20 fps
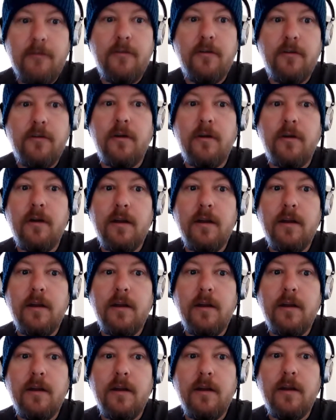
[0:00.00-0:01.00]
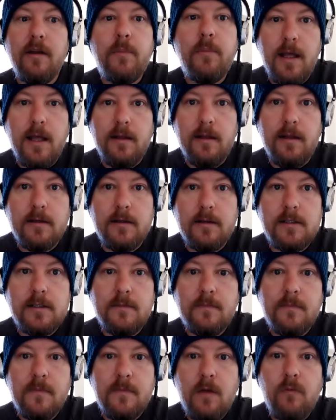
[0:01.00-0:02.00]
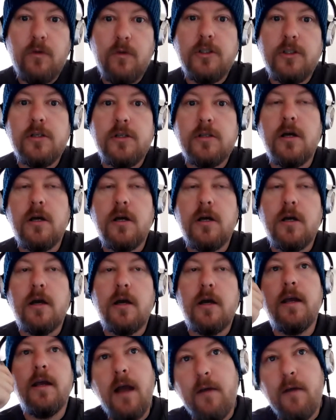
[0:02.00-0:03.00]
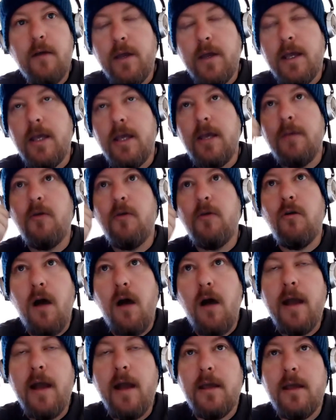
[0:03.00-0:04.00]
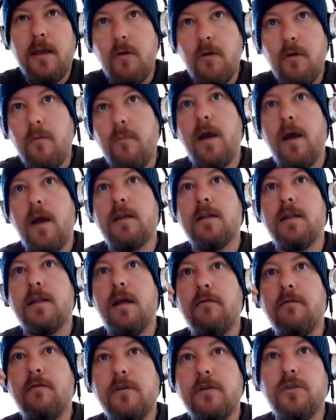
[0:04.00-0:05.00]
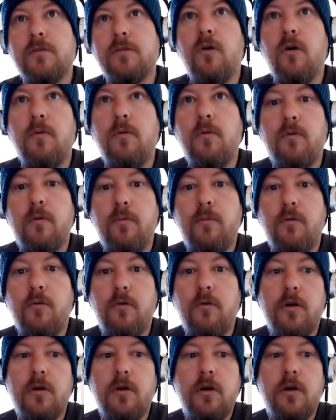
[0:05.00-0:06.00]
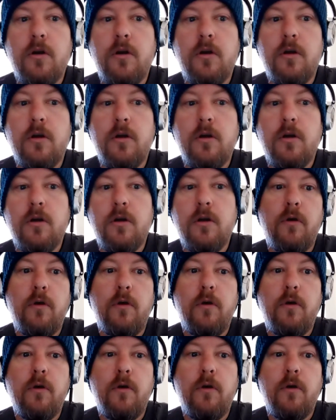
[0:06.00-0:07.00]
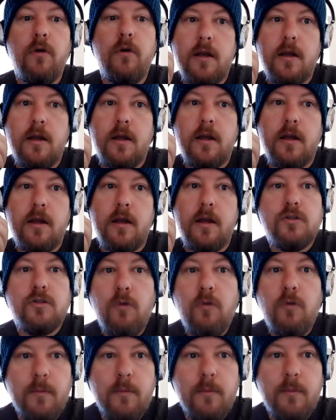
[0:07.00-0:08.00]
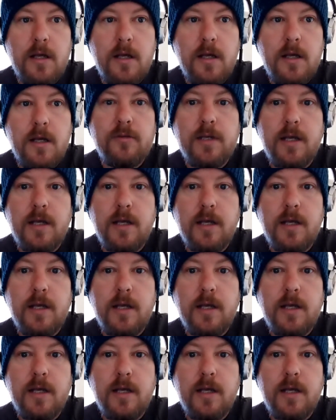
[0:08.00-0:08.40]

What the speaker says: not even doing basic analytics, which is again, I keep going back to that Vision Mobile report where it was like 20% use